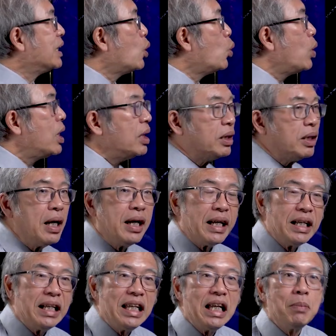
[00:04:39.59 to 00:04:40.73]
The word
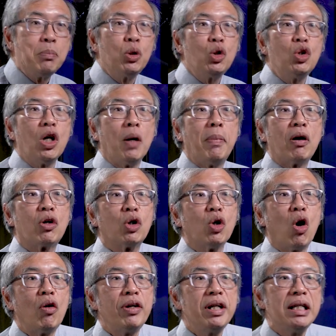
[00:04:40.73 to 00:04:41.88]
in Hebrew about
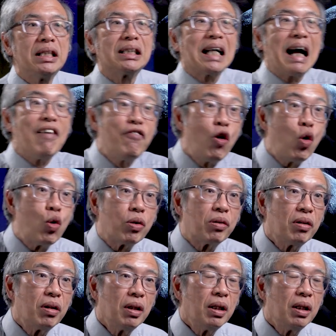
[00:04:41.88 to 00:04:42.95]
glory is kavod,